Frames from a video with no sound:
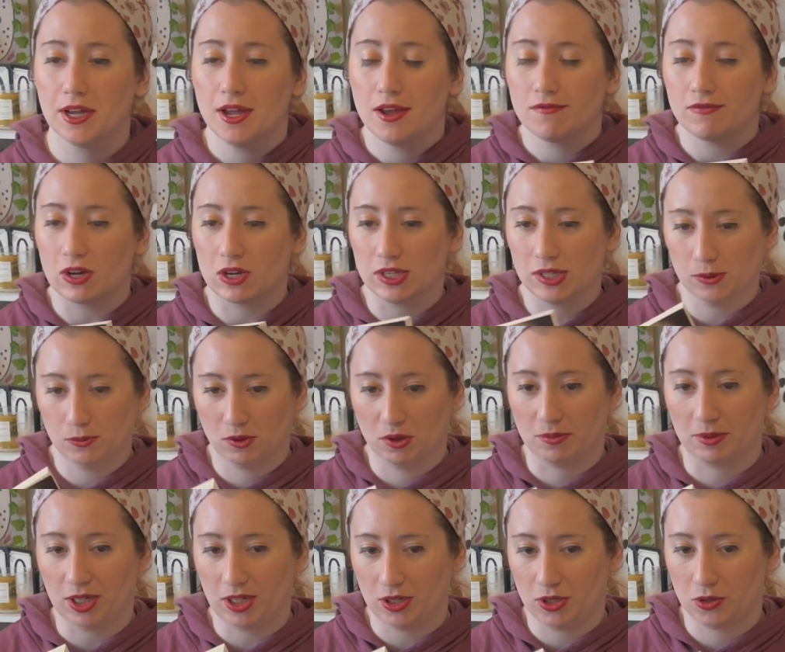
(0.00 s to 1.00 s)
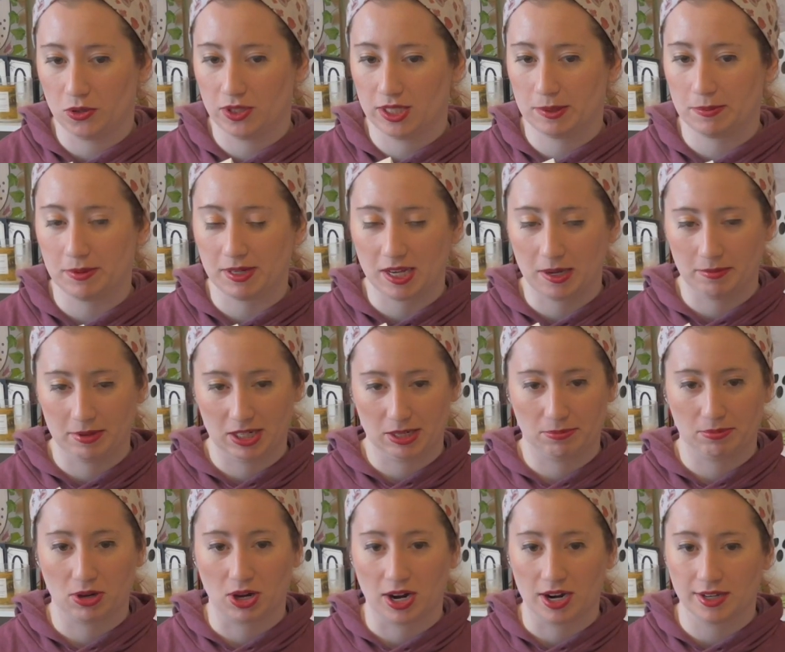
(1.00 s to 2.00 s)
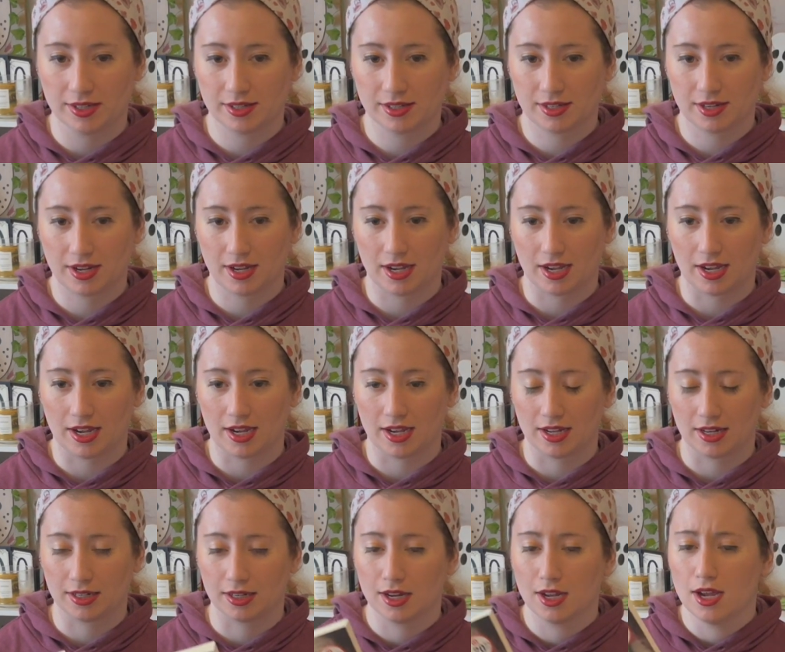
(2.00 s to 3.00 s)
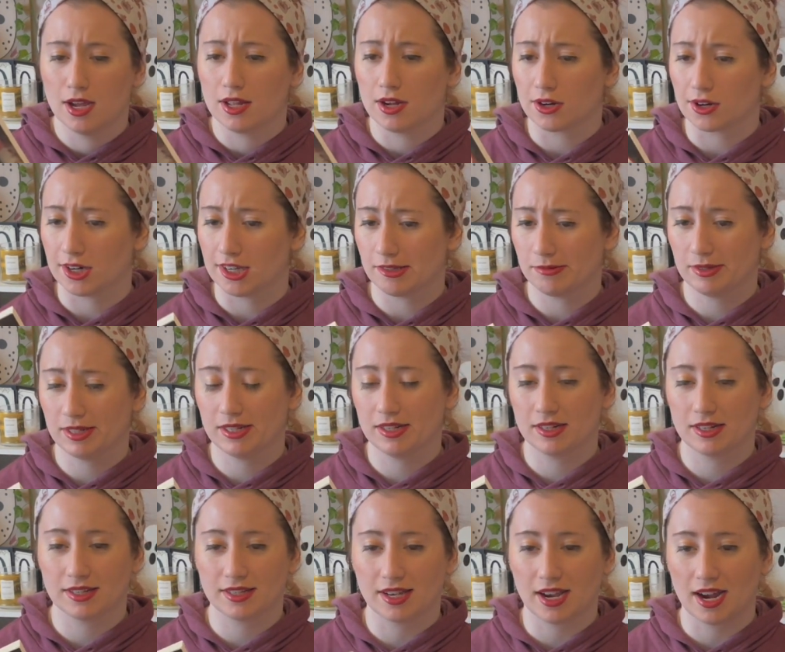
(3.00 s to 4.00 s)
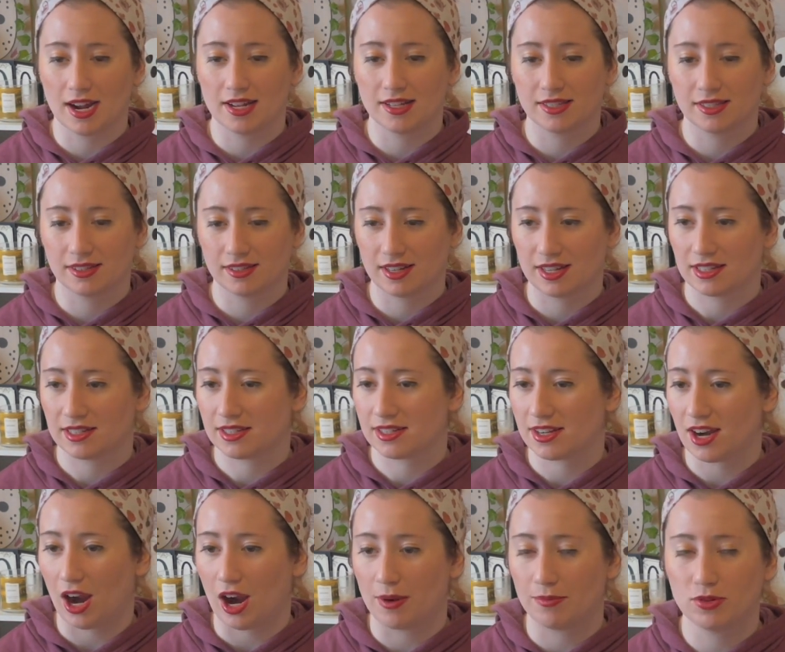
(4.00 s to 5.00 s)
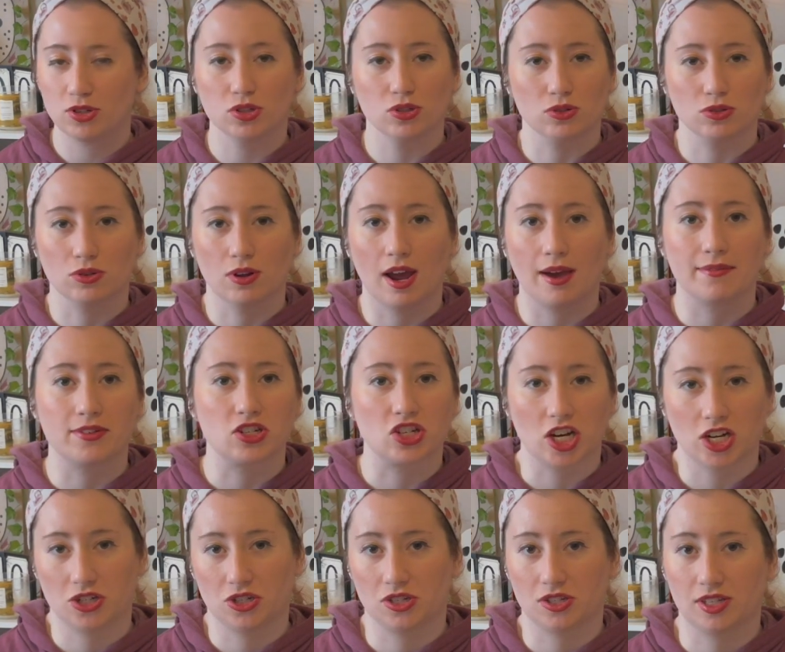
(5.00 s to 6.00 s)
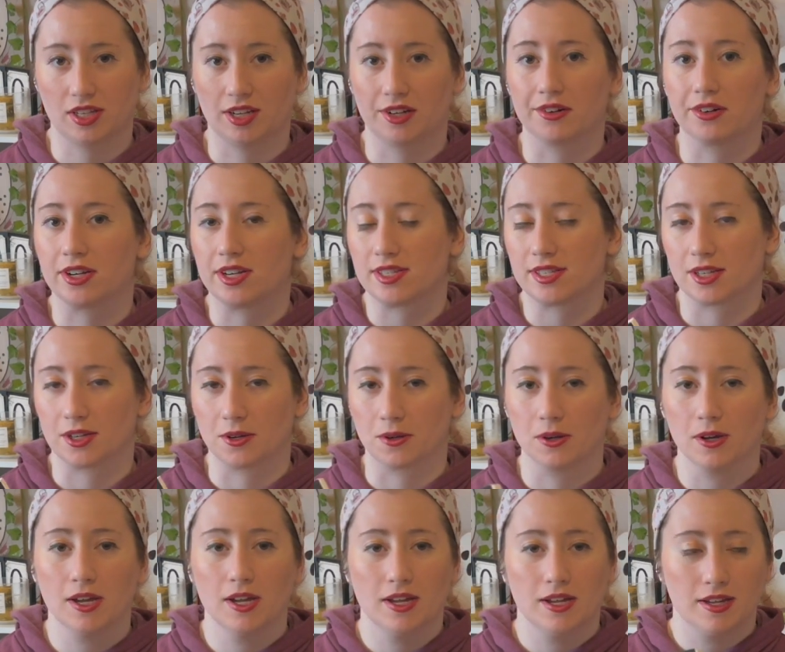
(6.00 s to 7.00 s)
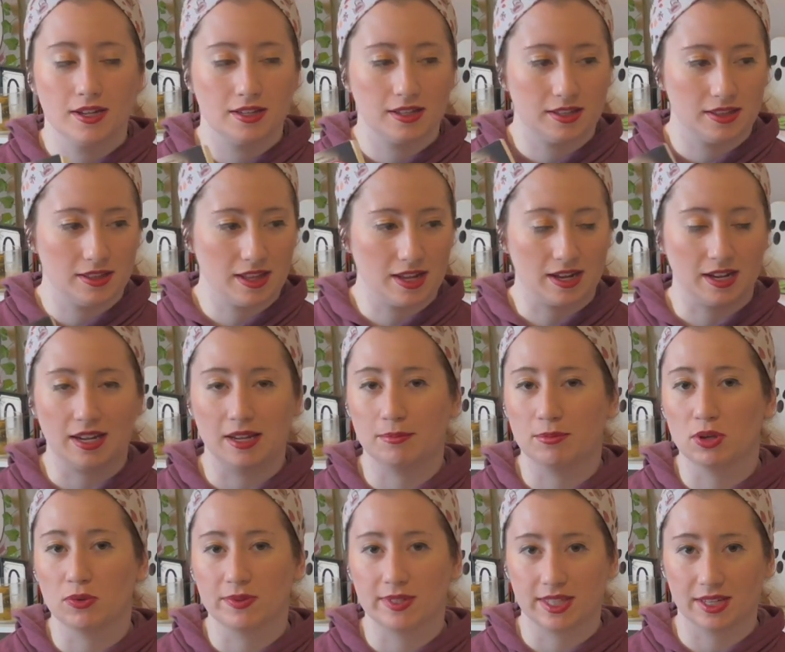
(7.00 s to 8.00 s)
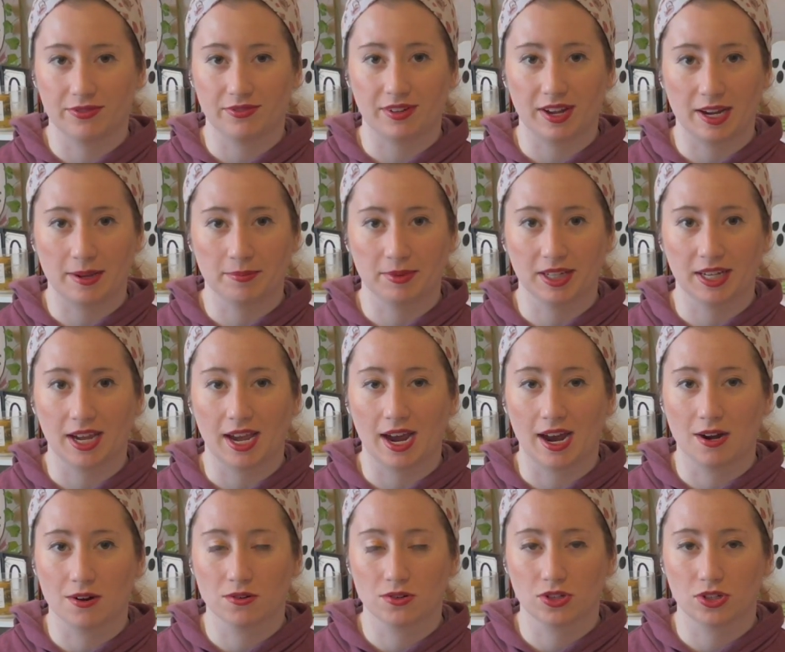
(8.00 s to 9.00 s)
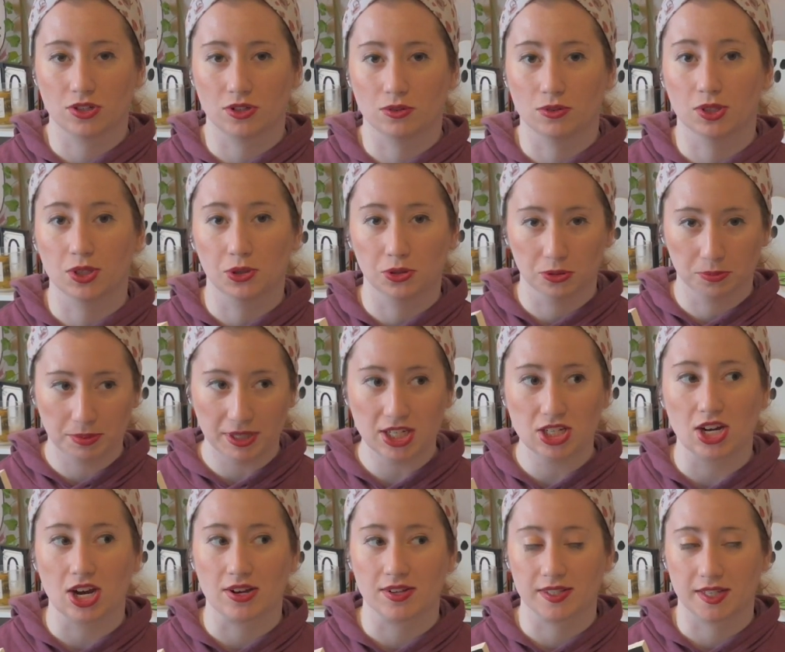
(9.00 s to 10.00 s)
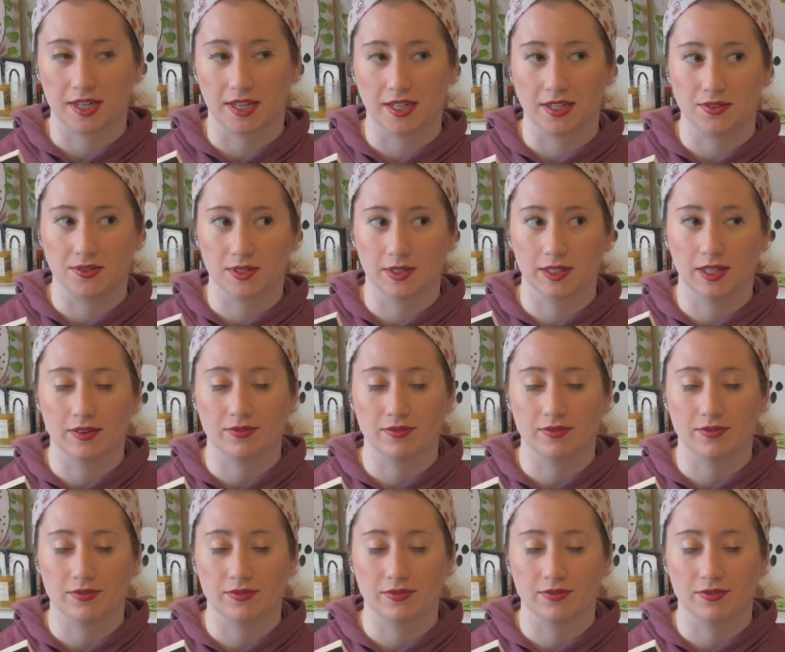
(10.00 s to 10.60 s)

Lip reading: follows a woman who is becoming depressed, and her husband decides it's time to have a change of scenery. So he moves the family out to an old beach house that he used to live